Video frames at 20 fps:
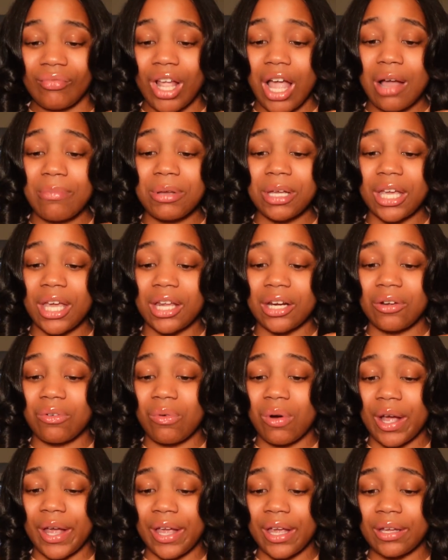I've been getting
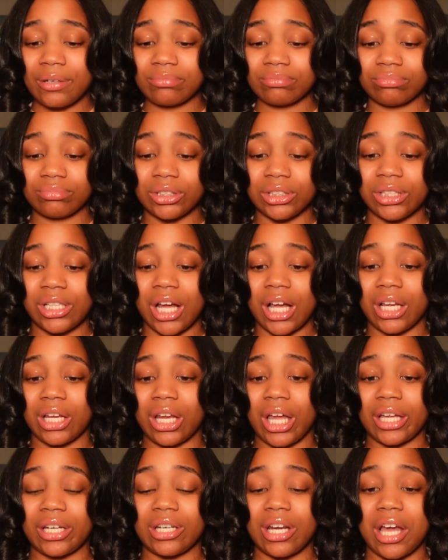weight. It's not
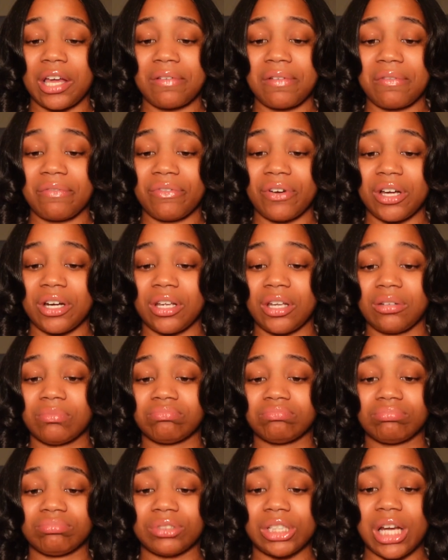like not even funny.
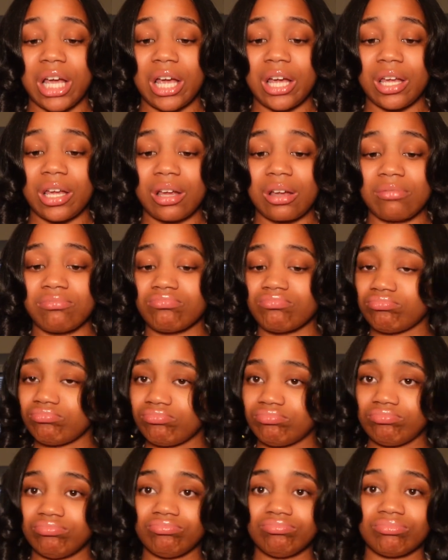Like
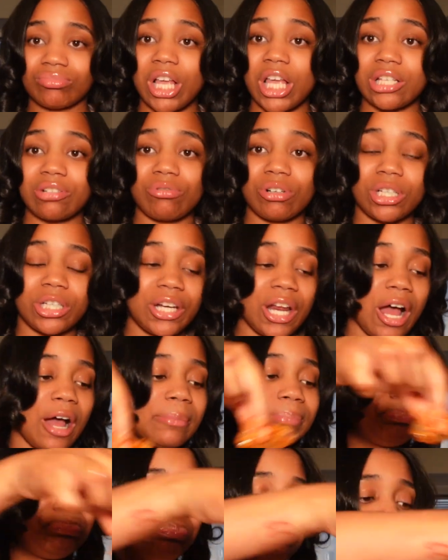it's really not.